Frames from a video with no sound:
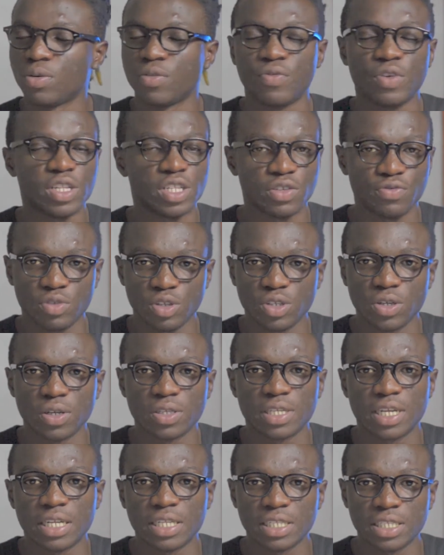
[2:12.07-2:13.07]
of
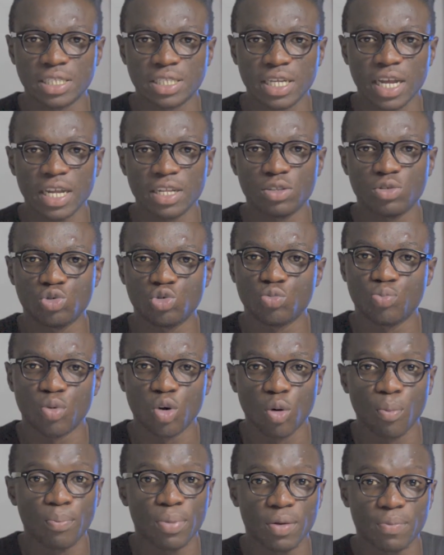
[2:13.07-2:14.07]
individuals can decide to
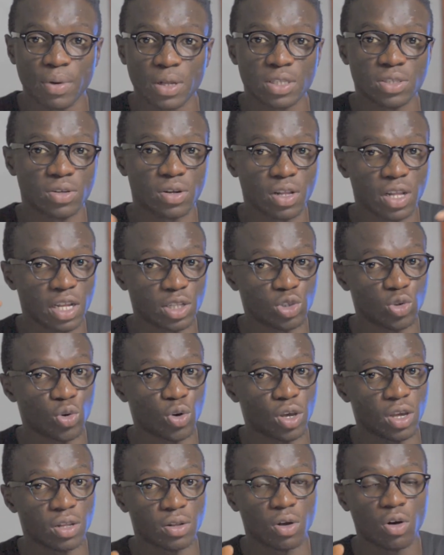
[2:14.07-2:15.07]
pump a particular
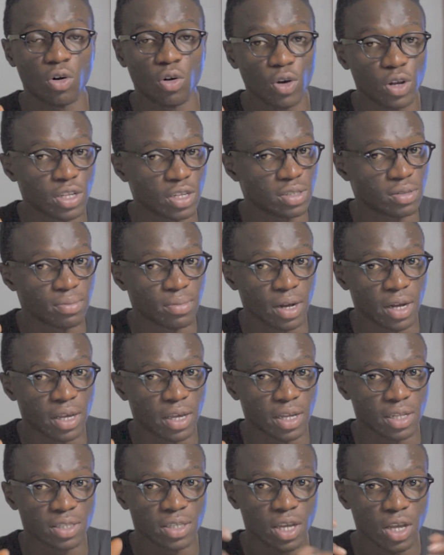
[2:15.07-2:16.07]
token or coin in the
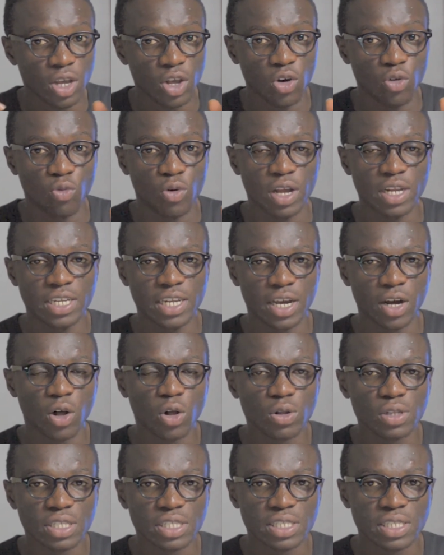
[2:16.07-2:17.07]
market when they
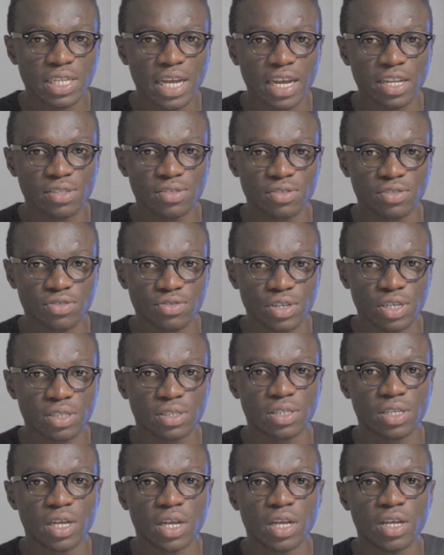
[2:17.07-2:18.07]
all decide to
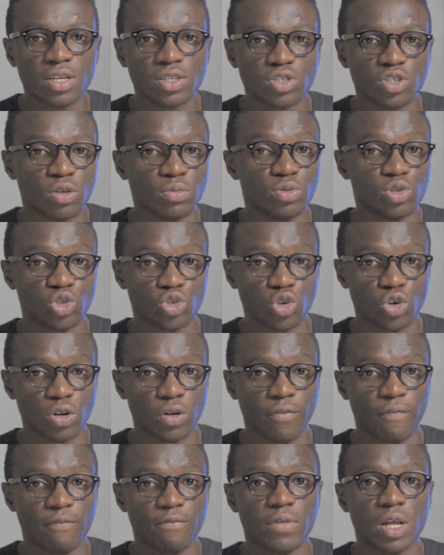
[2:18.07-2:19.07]
create some sort
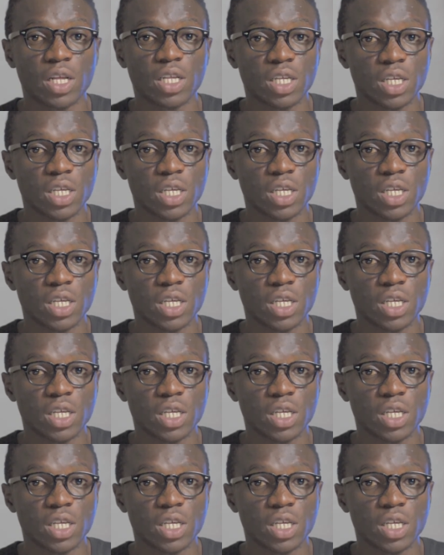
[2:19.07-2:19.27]
of